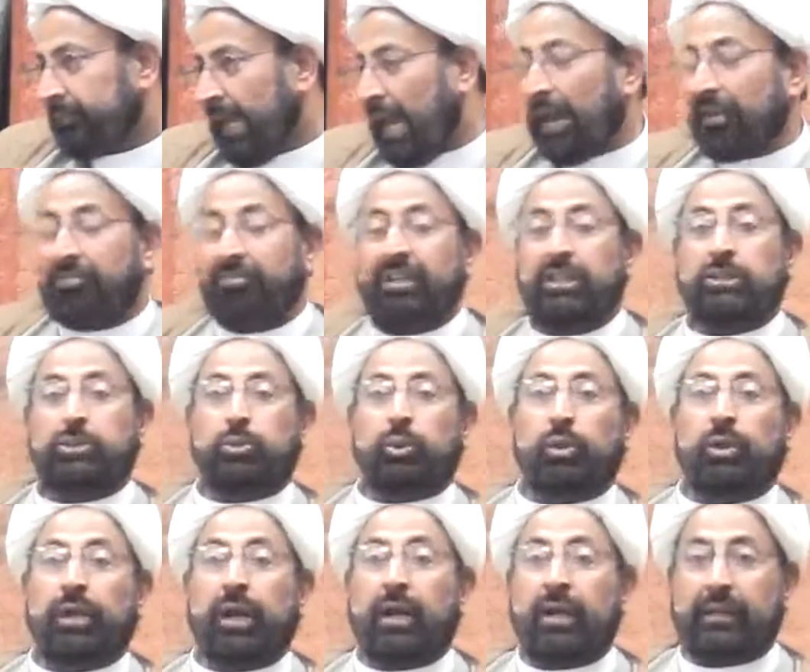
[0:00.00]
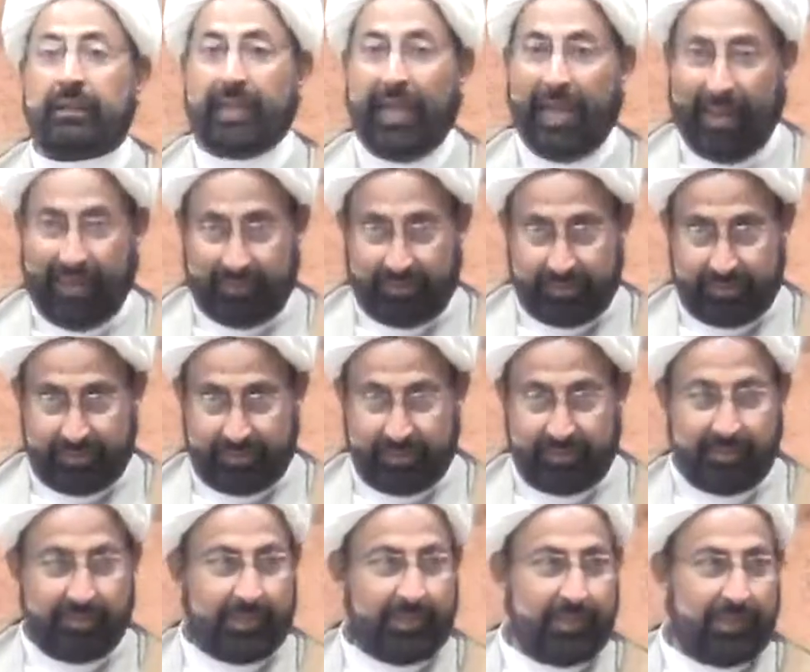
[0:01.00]
And we should learn that
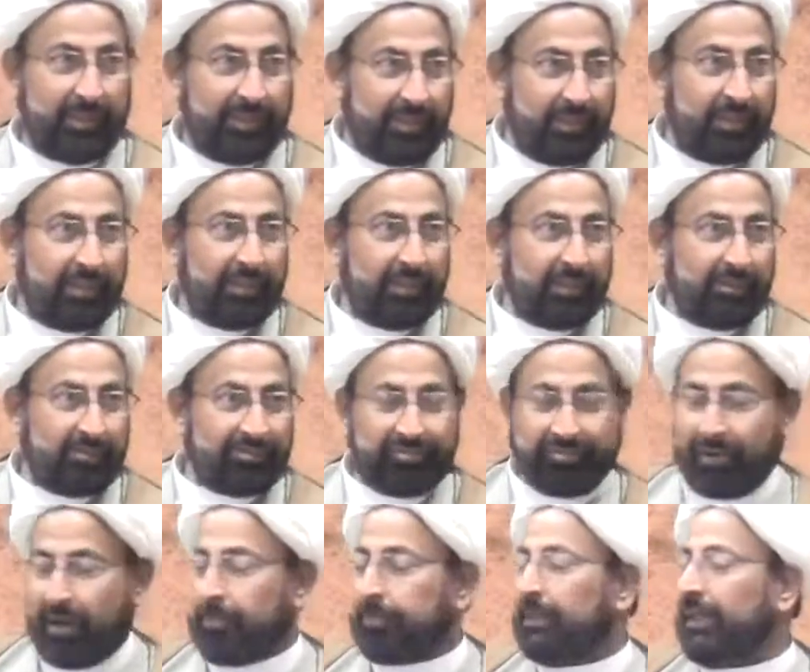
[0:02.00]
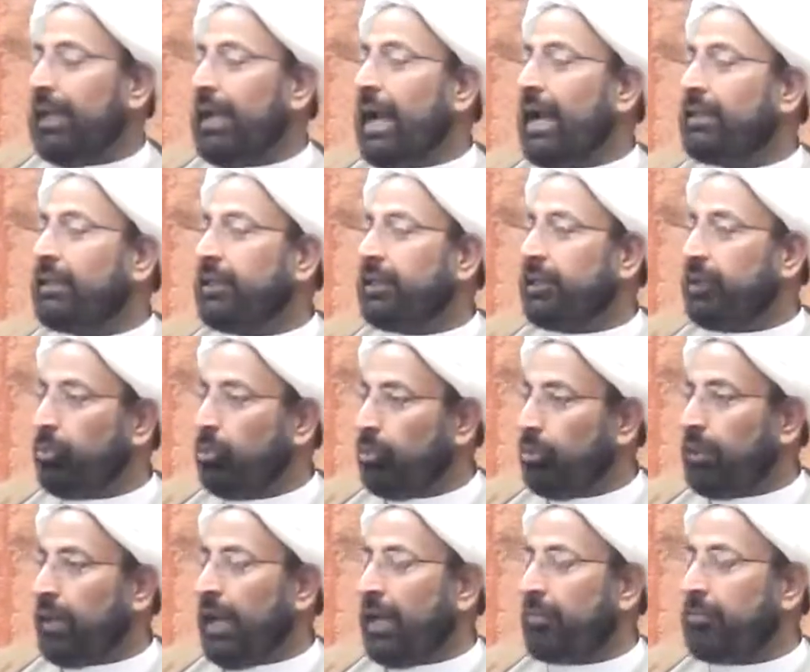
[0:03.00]
from the
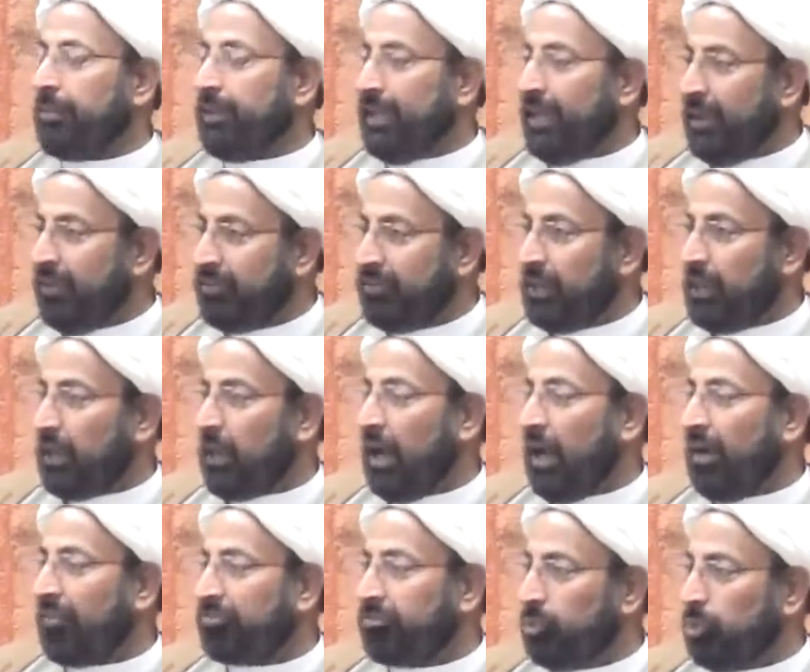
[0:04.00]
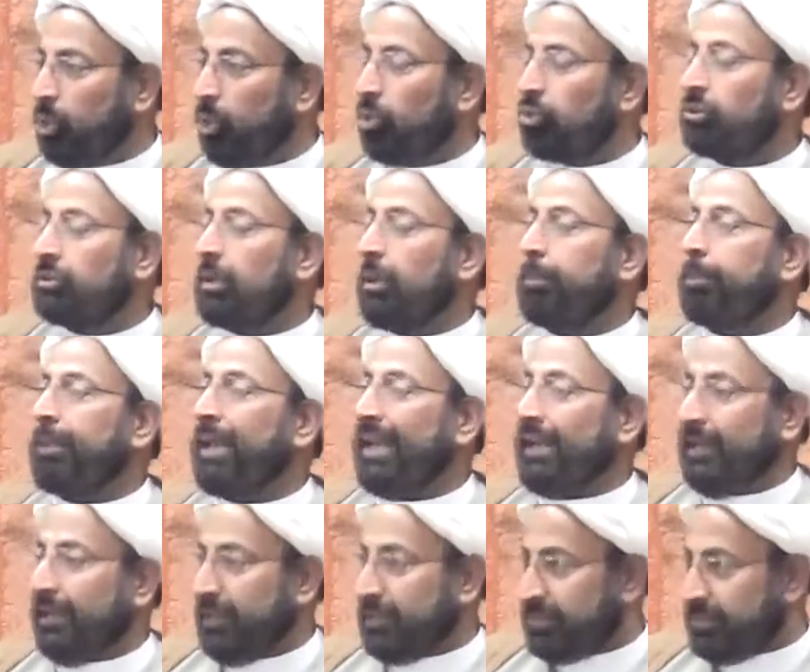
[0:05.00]
attitude and behavior of those
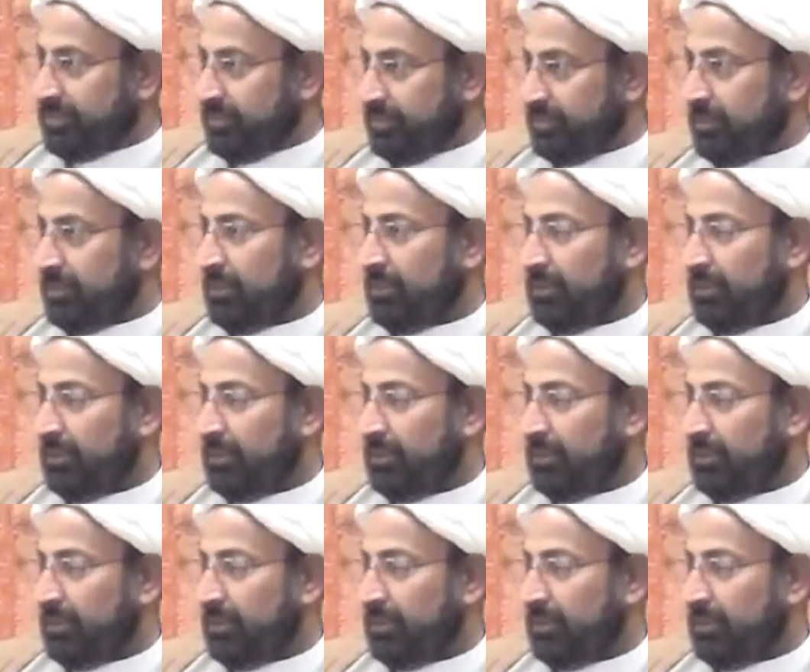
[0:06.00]
companions.